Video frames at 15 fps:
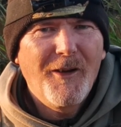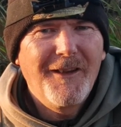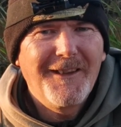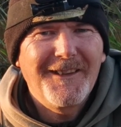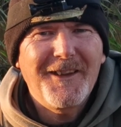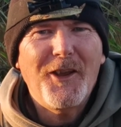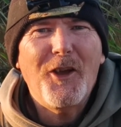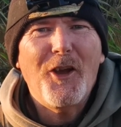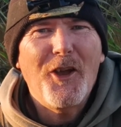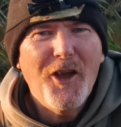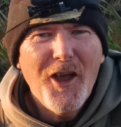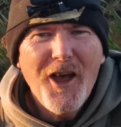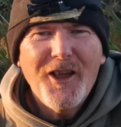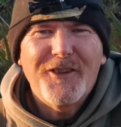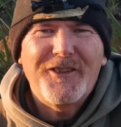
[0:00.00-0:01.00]

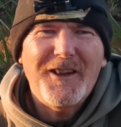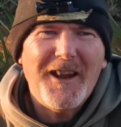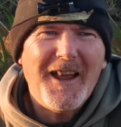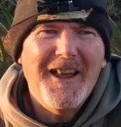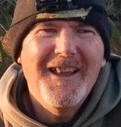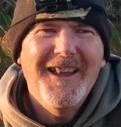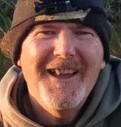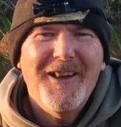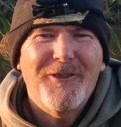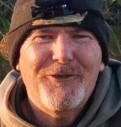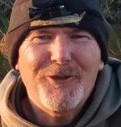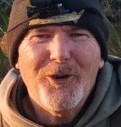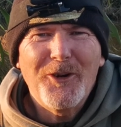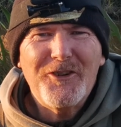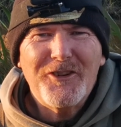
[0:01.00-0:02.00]
See that
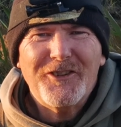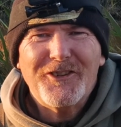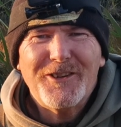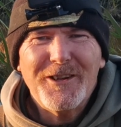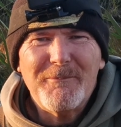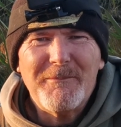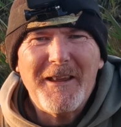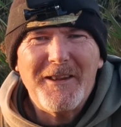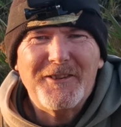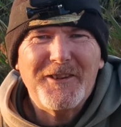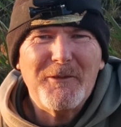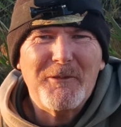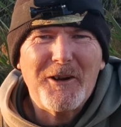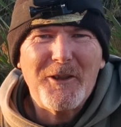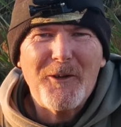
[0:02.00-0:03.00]
Freudian slip there? See
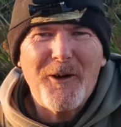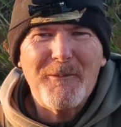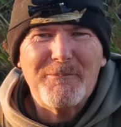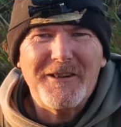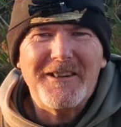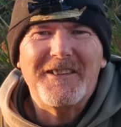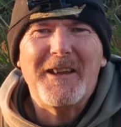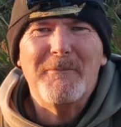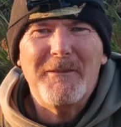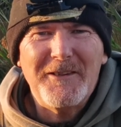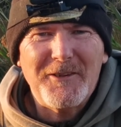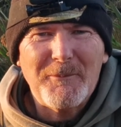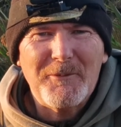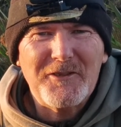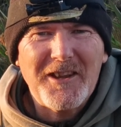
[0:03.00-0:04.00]
what the night brings. That
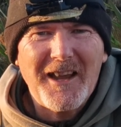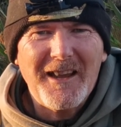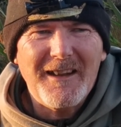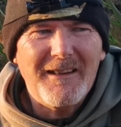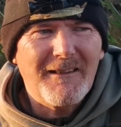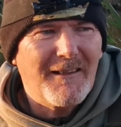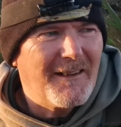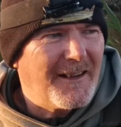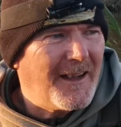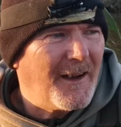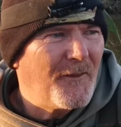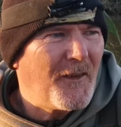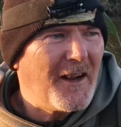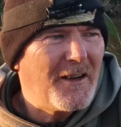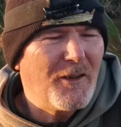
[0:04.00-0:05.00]
means I'm staying. Now,
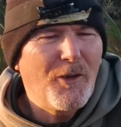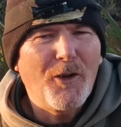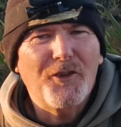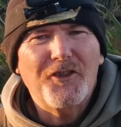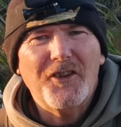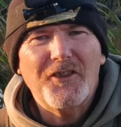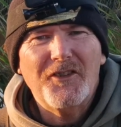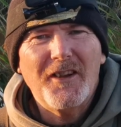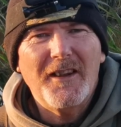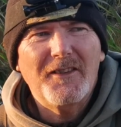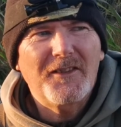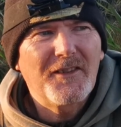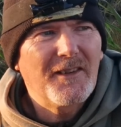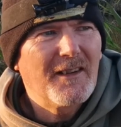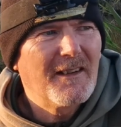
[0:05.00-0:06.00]
I've had a lot of
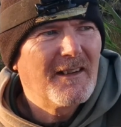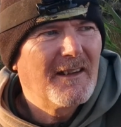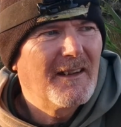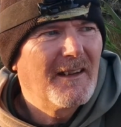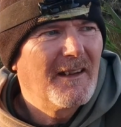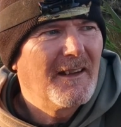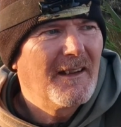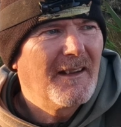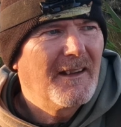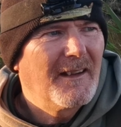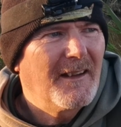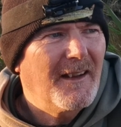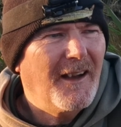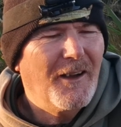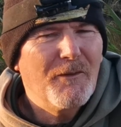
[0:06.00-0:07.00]
success
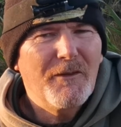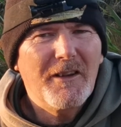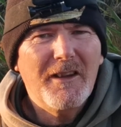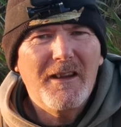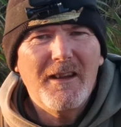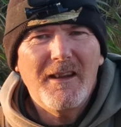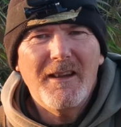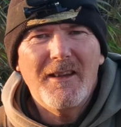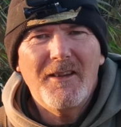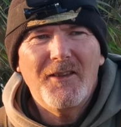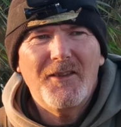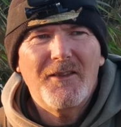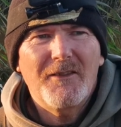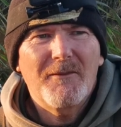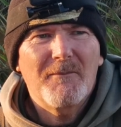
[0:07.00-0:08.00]
over the
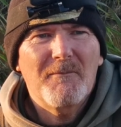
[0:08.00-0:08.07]
years,